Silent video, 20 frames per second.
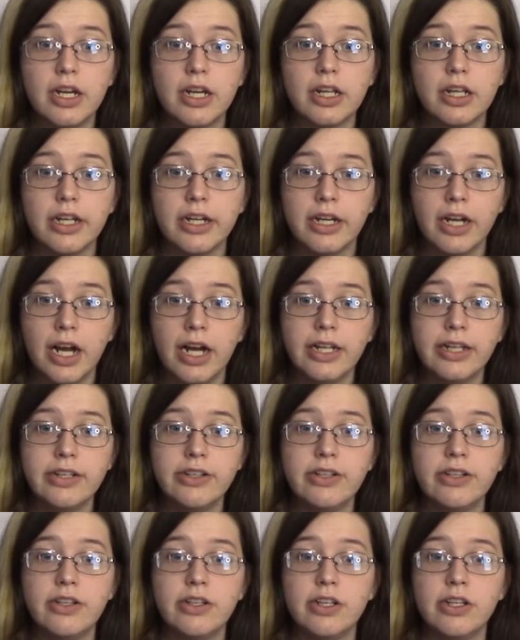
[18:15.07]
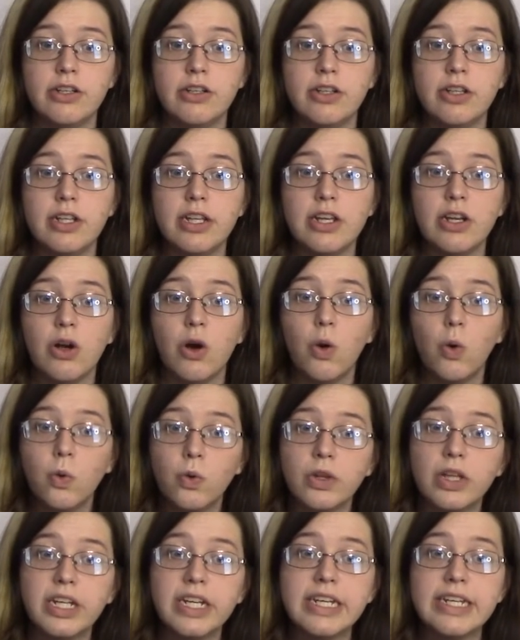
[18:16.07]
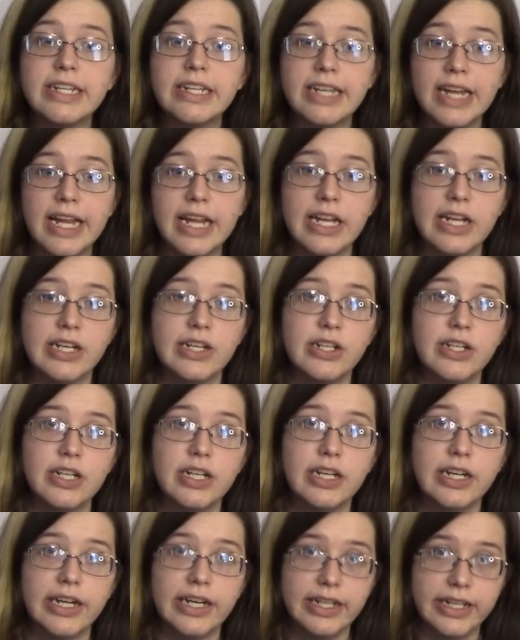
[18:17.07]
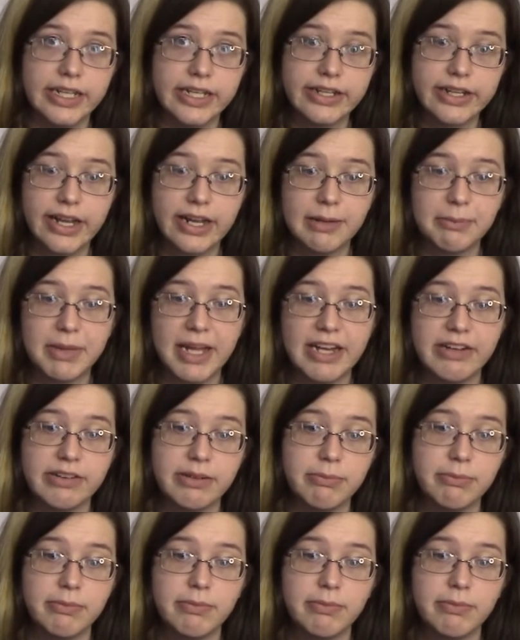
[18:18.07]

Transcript: Glycolysis is the only stage in the cytoplasm.